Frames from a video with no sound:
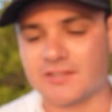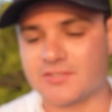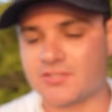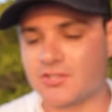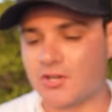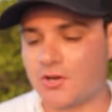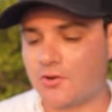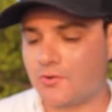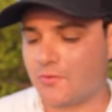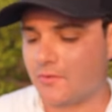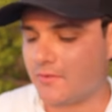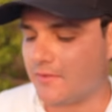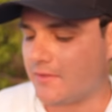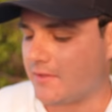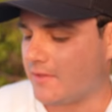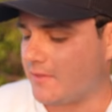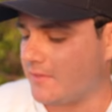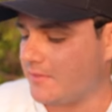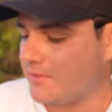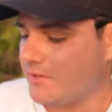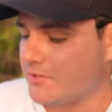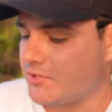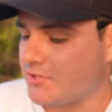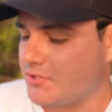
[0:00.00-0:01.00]
So
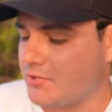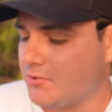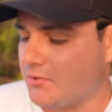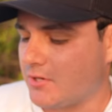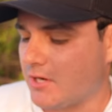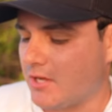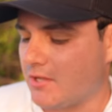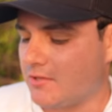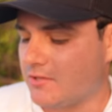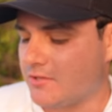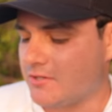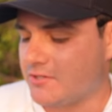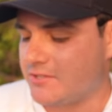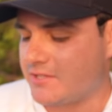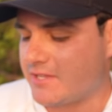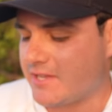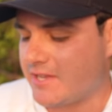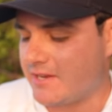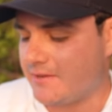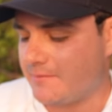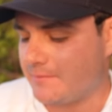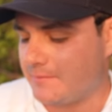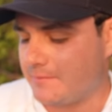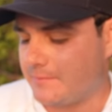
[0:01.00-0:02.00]
there's two colors
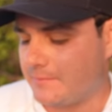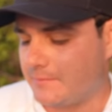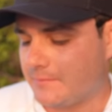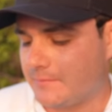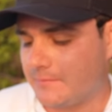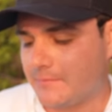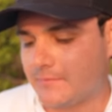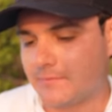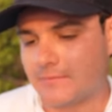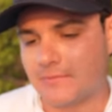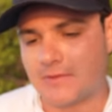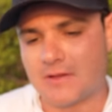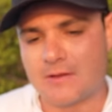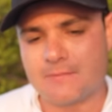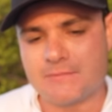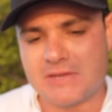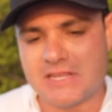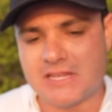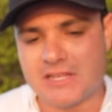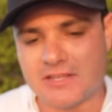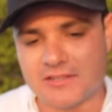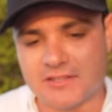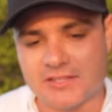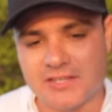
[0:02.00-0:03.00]
that
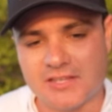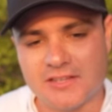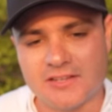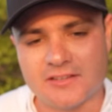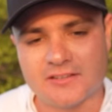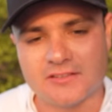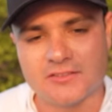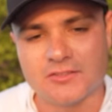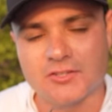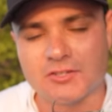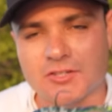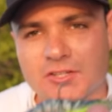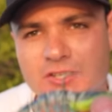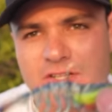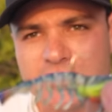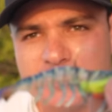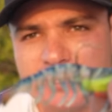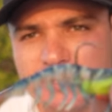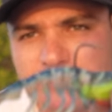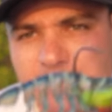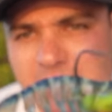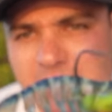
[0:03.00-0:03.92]
immediately look good to